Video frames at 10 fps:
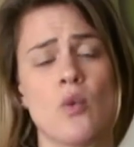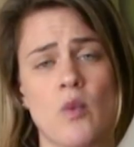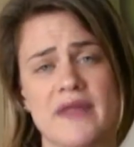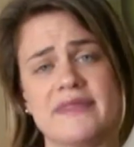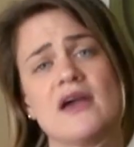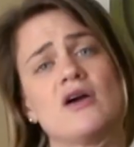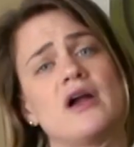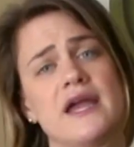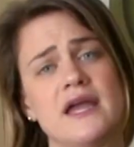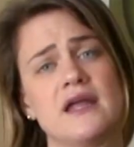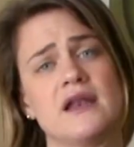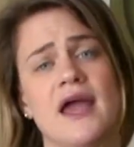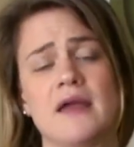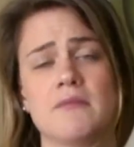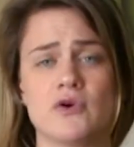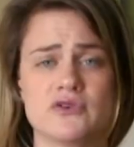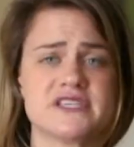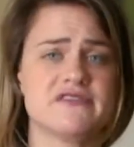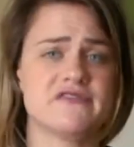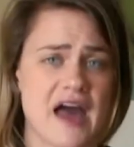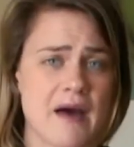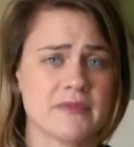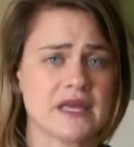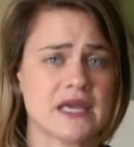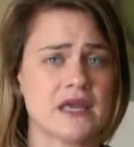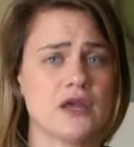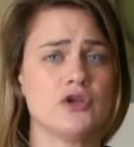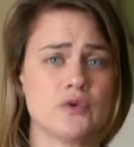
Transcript: when they are in a multifamily